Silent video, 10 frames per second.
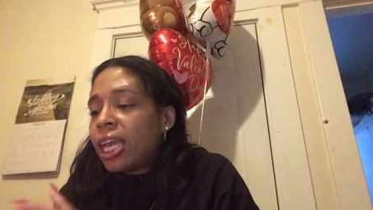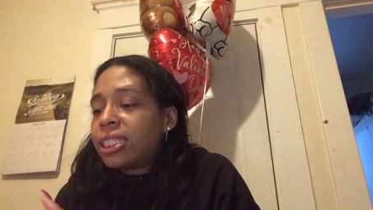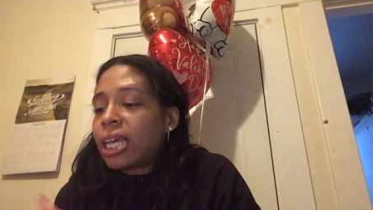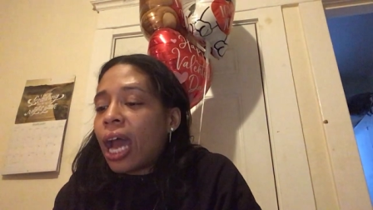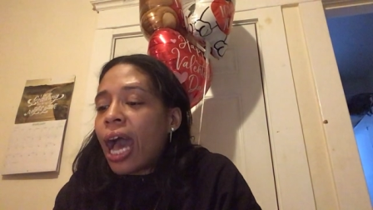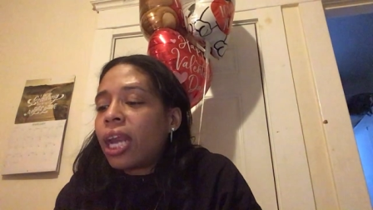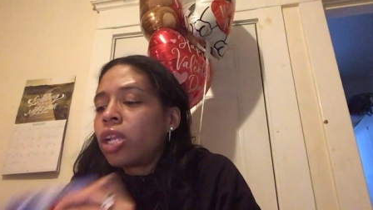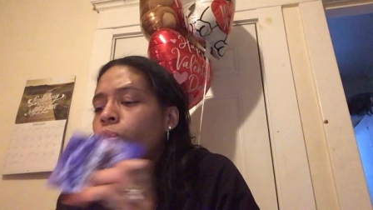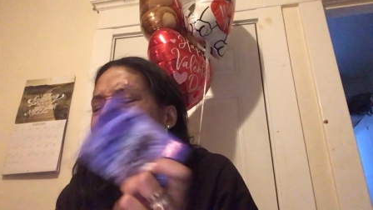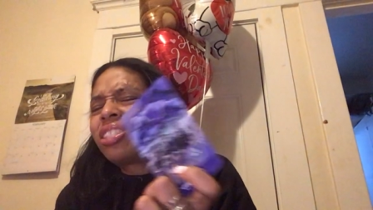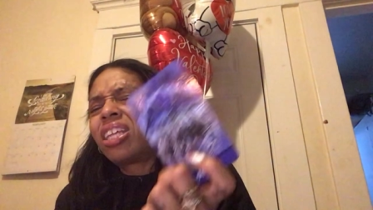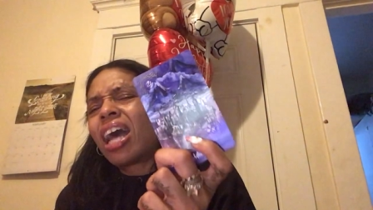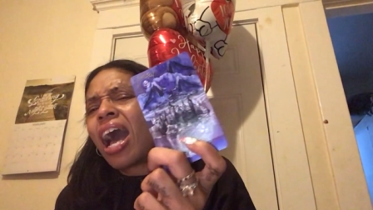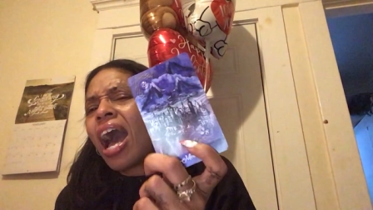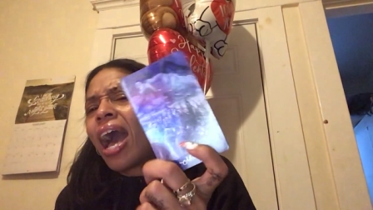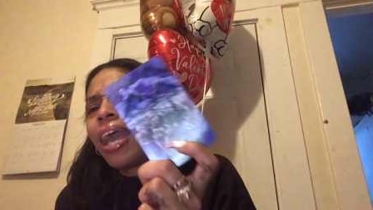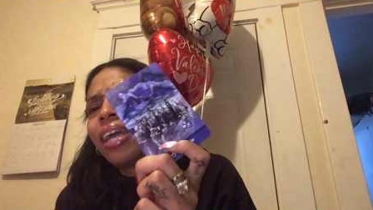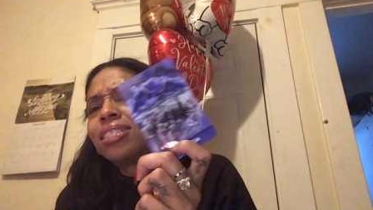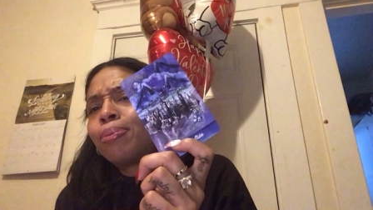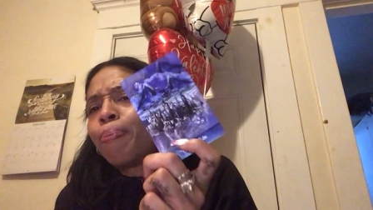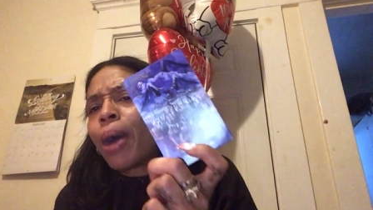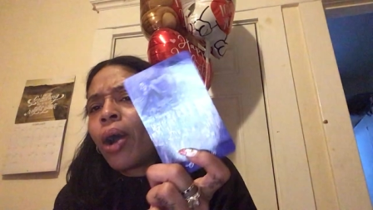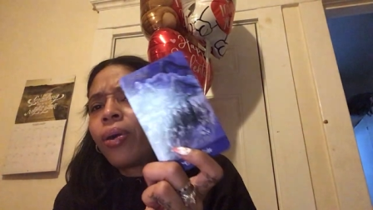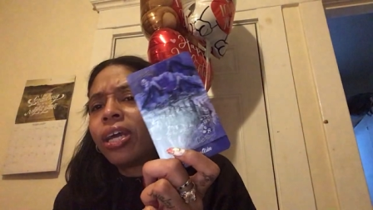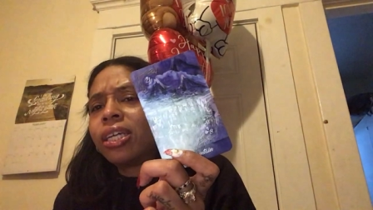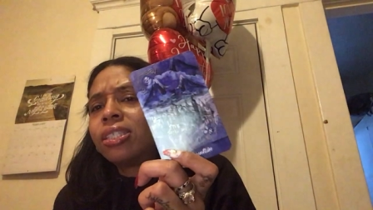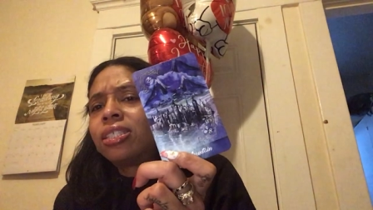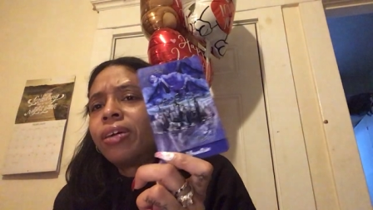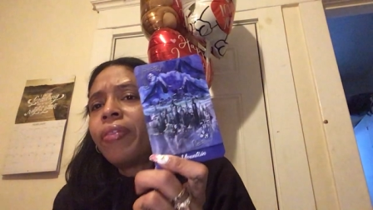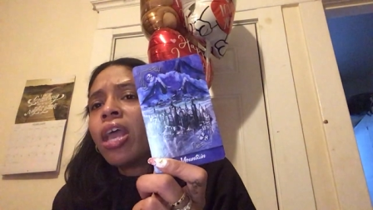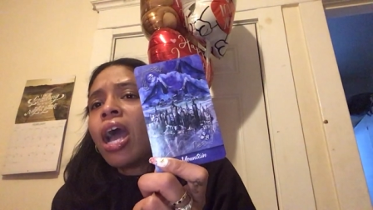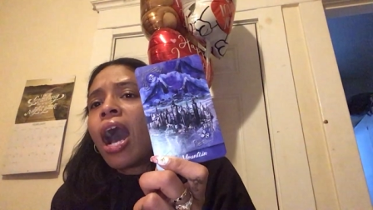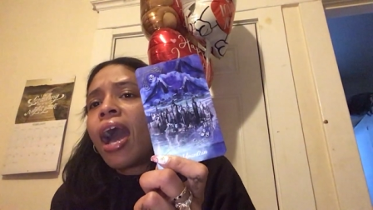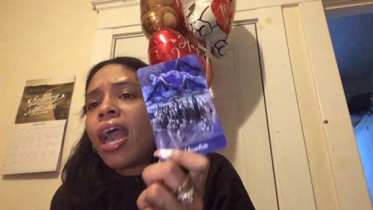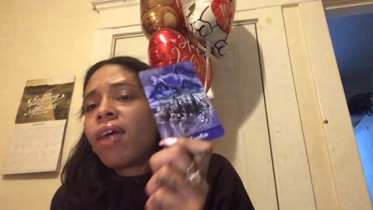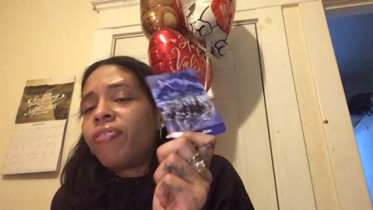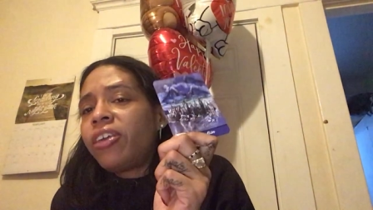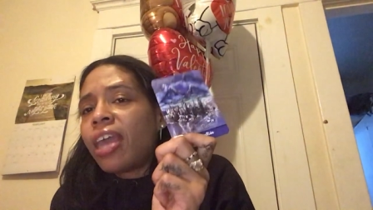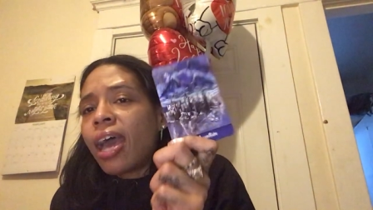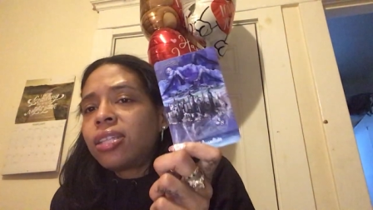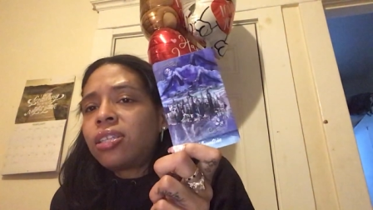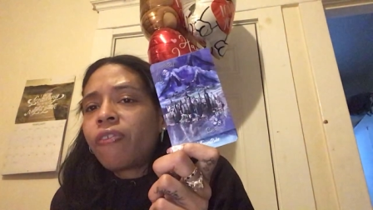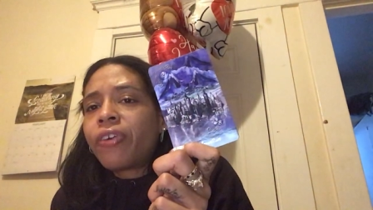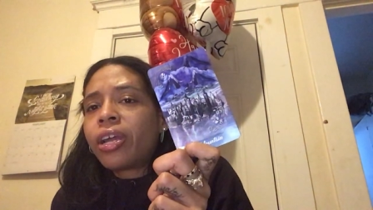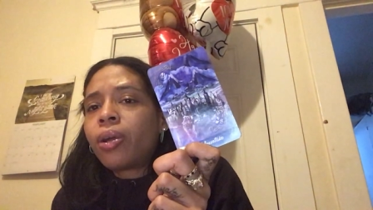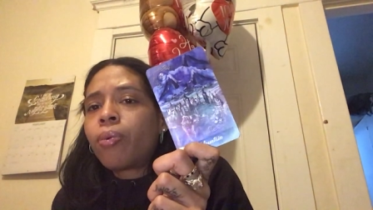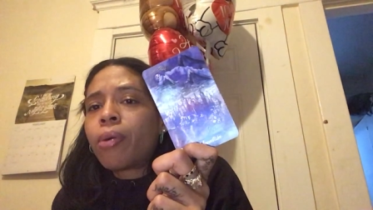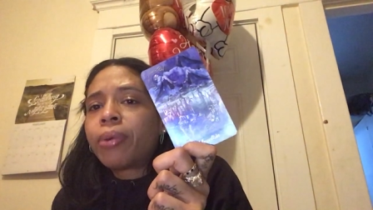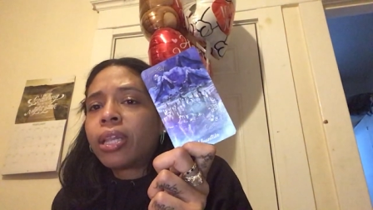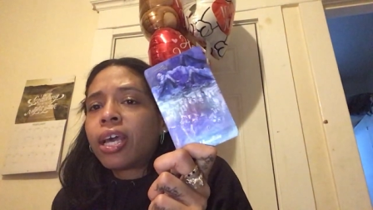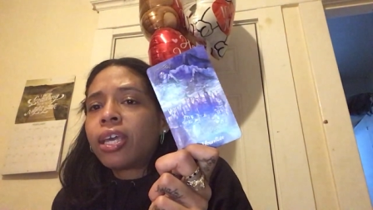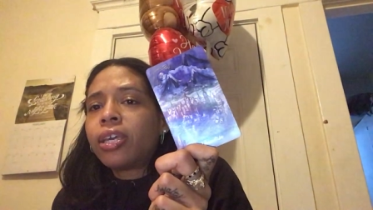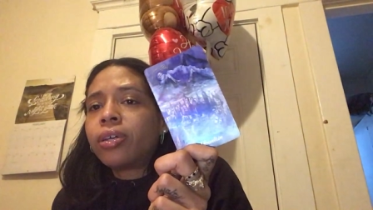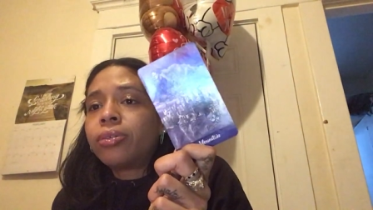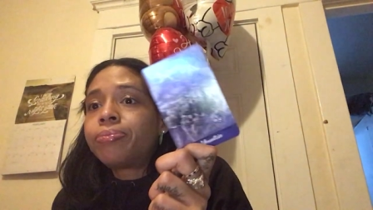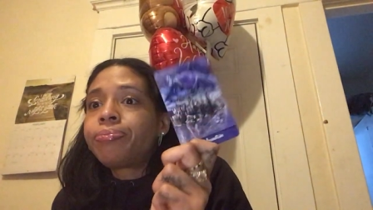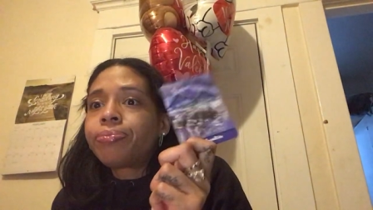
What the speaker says: He said, I didn't went to the highest mountains. I have yet to find a woman like you.